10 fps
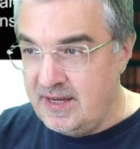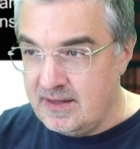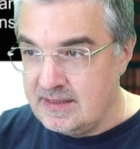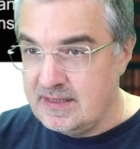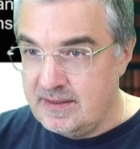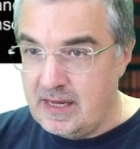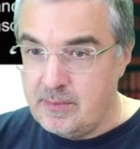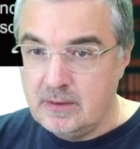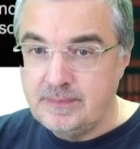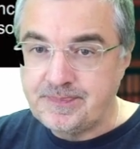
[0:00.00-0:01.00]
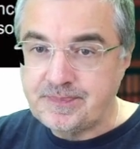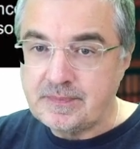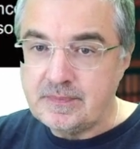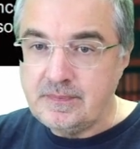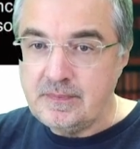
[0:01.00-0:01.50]
on the table.
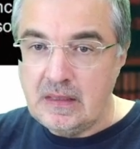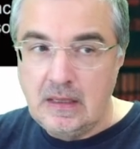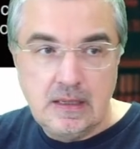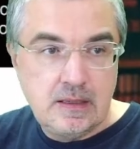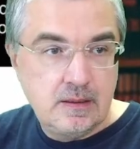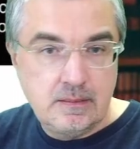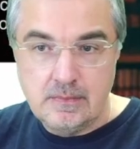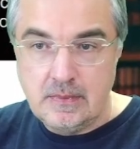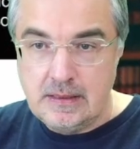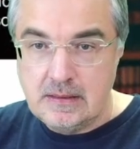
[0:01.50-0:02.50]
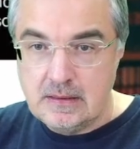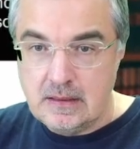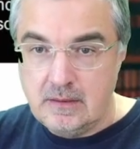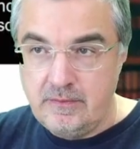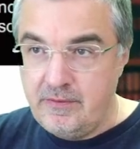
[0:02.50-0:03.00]
And
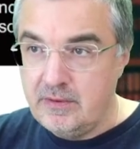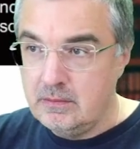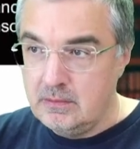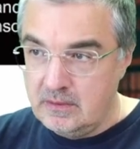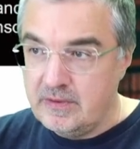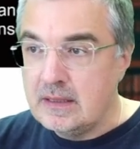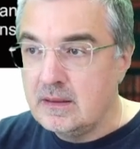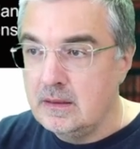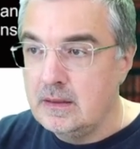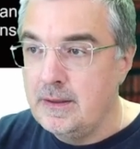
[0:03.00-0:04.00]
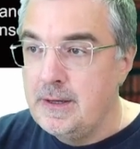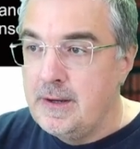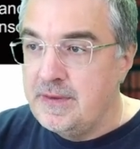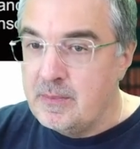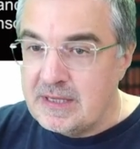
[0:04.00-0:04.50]
we will in fact
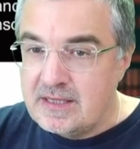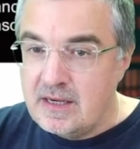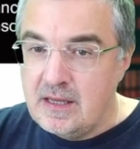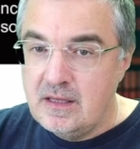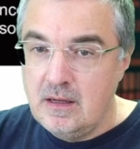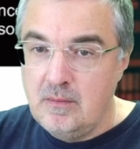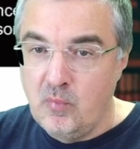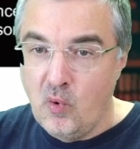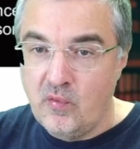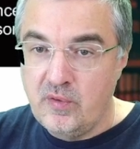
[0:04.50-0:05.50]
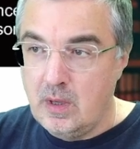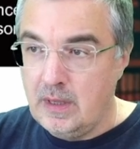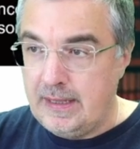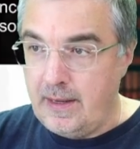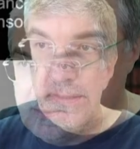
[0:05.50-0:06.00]
demonstrate both
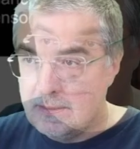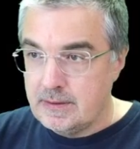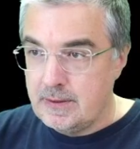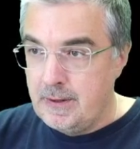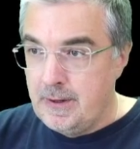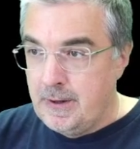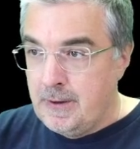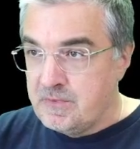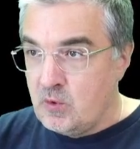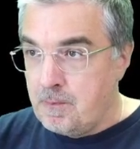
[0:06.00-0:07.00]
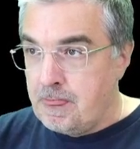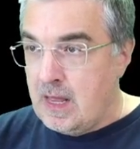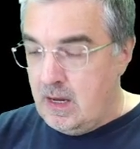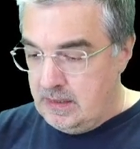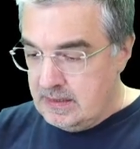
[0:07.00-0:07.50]
cases. So
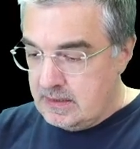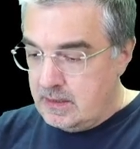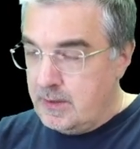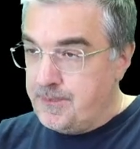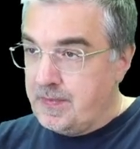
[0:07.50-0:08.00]
this the